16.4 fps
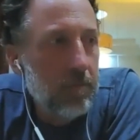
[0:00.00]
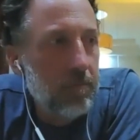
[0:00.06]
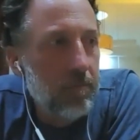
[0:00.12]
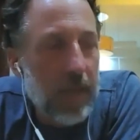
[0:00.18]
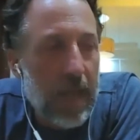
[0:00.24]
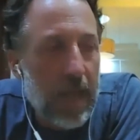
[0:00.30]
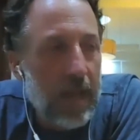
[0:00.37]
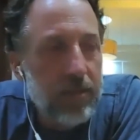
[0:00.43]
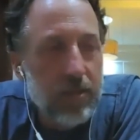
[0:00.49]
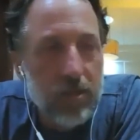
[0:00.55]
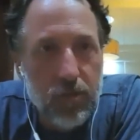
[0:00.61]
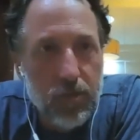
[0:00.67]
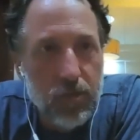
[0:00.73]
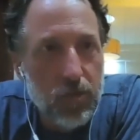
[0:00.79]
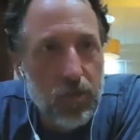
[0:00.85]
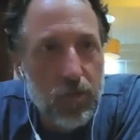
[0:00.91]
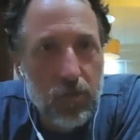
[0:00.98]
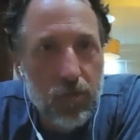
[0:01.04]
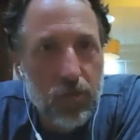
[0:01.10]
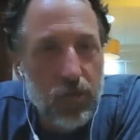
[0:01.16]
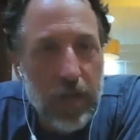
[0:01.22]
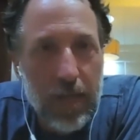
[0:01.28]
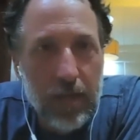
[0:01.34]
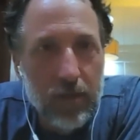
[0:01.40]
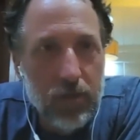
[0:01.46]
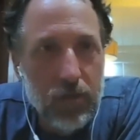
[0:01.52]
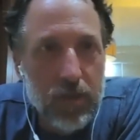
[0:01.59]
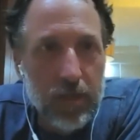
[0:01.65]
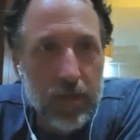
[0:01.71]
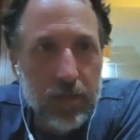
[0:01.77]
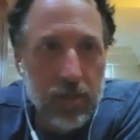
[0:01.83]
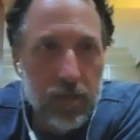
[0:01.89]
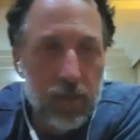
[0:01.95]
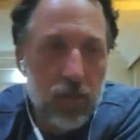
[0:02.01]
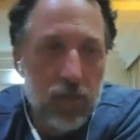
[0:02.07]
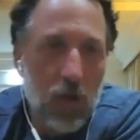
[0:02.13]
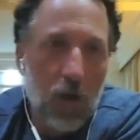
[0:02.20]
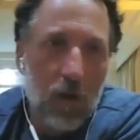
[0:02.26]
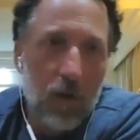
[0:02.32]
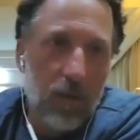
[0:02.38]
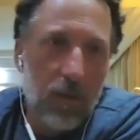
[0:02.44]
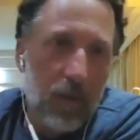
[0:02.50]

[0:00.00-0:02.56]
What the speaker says: hasn't changed since the start.